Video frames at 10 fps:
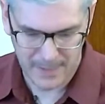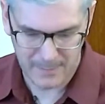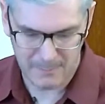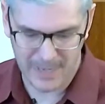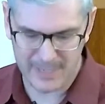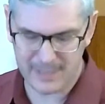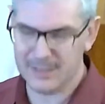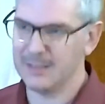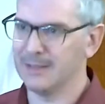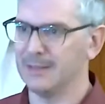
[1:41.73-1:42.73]
But
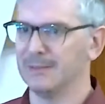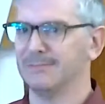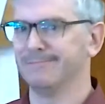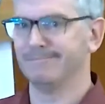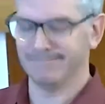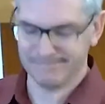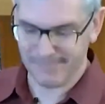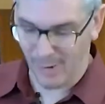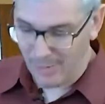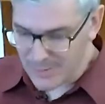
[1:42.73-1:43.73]

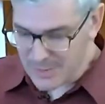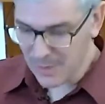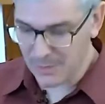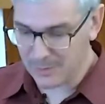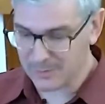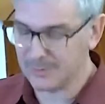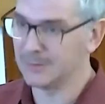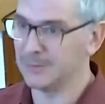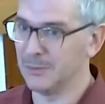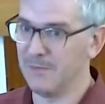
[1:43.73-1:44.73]

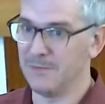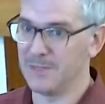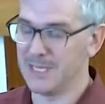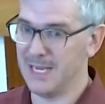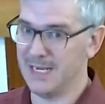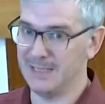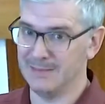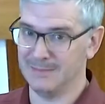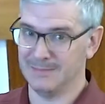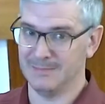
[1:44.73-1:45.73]
also, we've
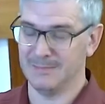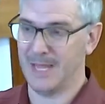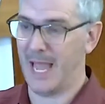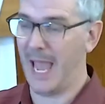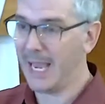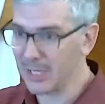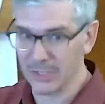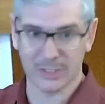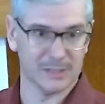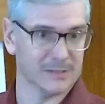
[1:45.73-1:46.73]
seen
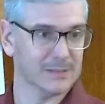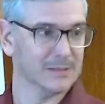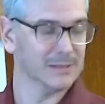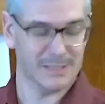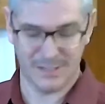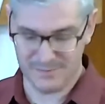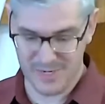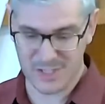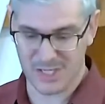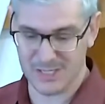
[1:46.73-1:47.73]
anger,
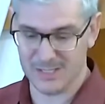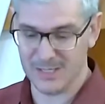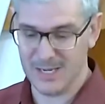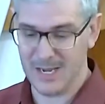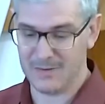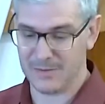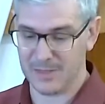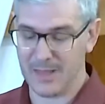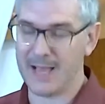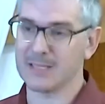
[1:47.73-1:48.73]
division, and for
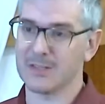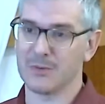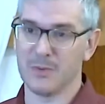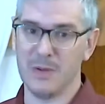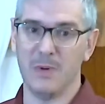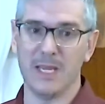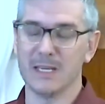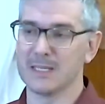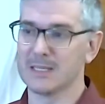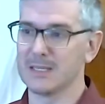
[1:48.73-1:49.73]
the last 3
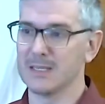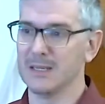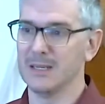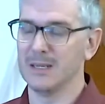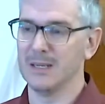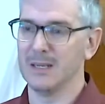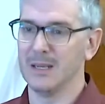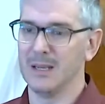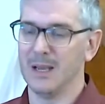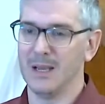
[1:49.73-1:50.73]
weeks,
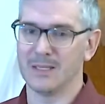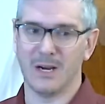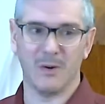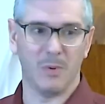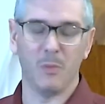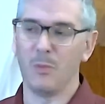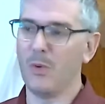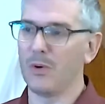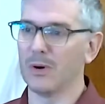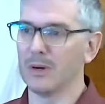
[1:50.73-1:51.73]
a terrible
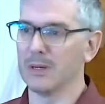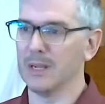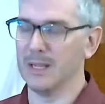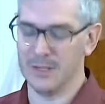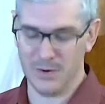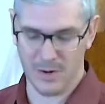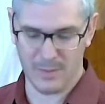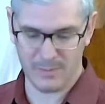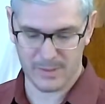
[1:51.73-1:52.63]
war in Europe.